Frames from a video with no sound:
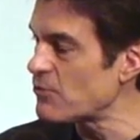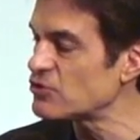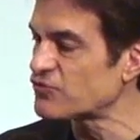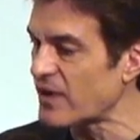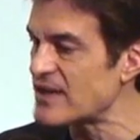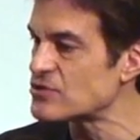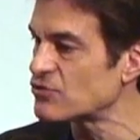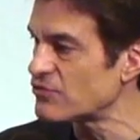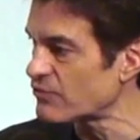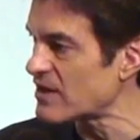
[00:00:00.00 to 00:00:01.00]
whose friends are doing
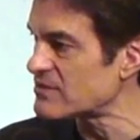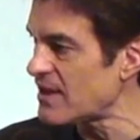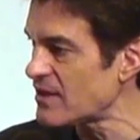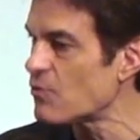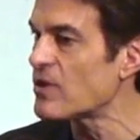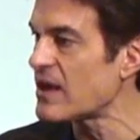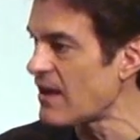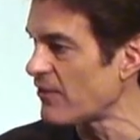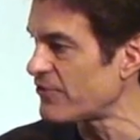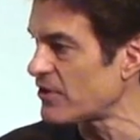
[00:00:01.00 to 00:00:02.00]
the right thing will get
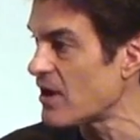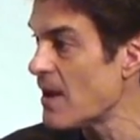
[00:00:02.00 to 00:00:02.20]
healthier.